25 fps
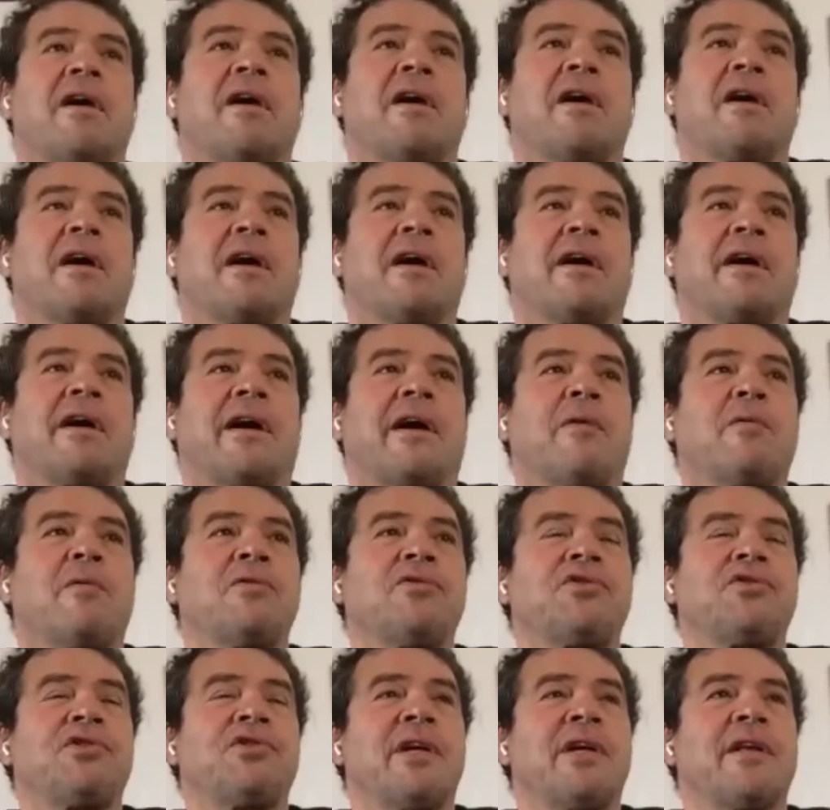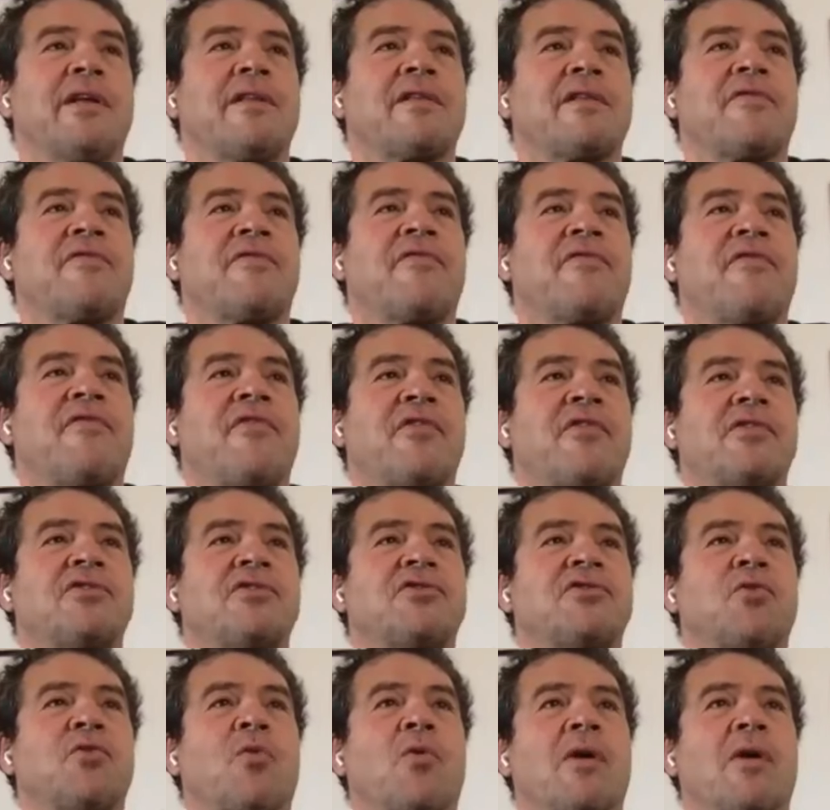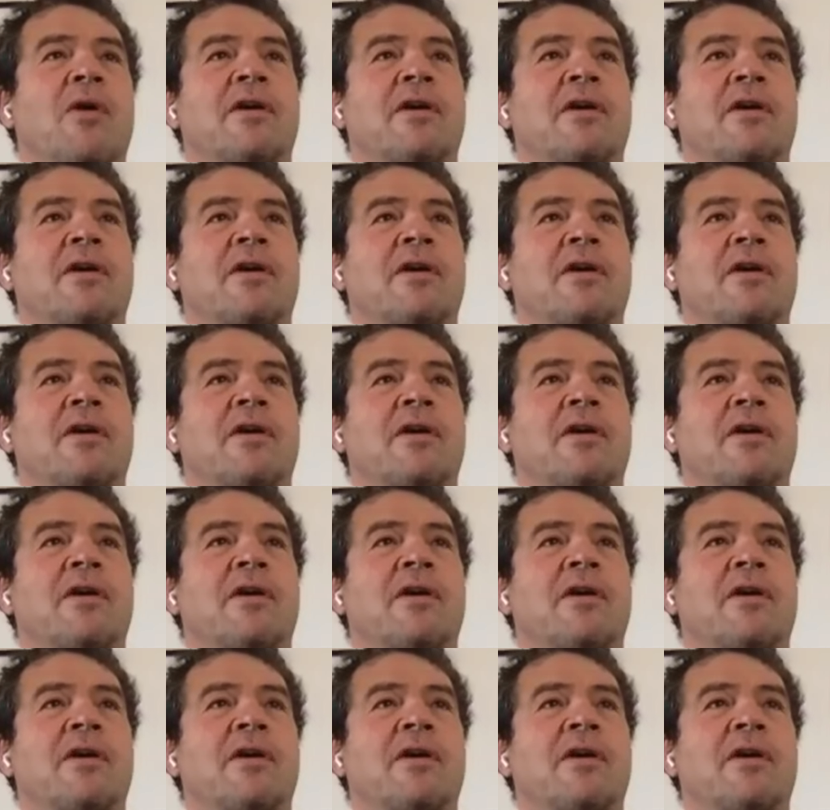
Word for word: I would say that the first one